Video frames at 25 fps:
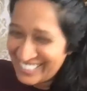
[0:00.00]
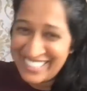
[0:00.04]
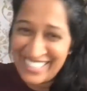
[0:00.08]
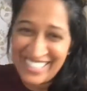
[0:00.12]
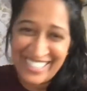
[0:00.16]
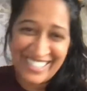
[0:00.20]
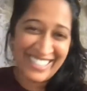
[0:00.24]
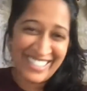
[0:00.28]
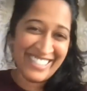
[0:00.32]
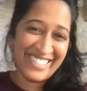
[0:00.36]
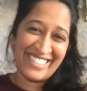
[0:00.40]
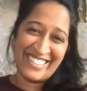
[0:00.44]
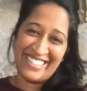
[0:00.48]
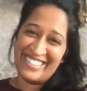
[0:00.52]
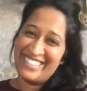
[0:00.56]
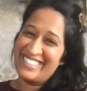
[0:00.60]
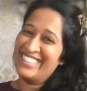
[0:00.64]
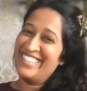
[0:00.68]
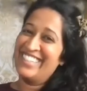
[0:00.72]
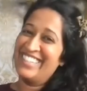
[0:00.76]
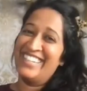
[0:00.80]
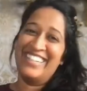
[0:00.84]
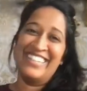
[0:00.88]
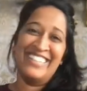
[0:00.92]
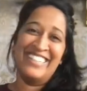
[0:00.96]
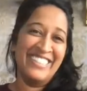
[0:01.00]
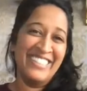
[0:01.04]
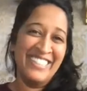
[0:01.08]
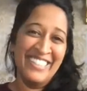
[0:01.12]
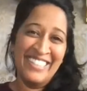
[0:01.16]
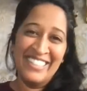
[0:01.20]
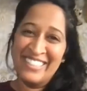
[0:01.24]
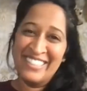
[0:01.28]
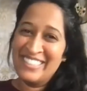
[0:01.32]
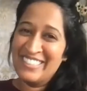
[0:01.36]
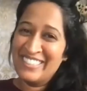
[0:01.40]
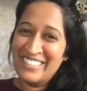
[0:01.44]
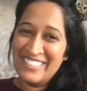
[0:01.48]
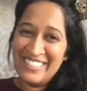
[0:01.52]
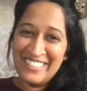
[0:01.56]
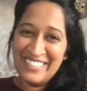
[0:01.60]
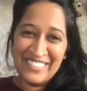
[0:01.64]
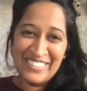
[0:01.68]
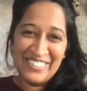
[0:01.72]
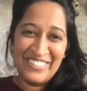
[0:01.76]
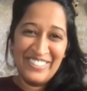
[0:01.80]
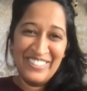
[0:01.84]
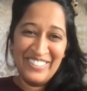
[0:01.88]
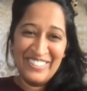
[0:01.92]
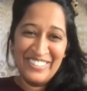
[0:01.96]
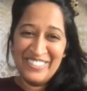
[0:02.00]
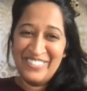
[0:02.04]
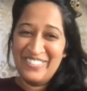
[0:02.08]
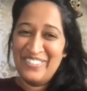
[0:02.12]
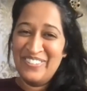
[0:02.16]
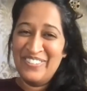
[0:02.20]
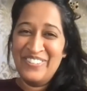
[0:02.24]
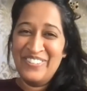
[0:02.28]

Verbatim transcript: Jesus, is yeah. there is there a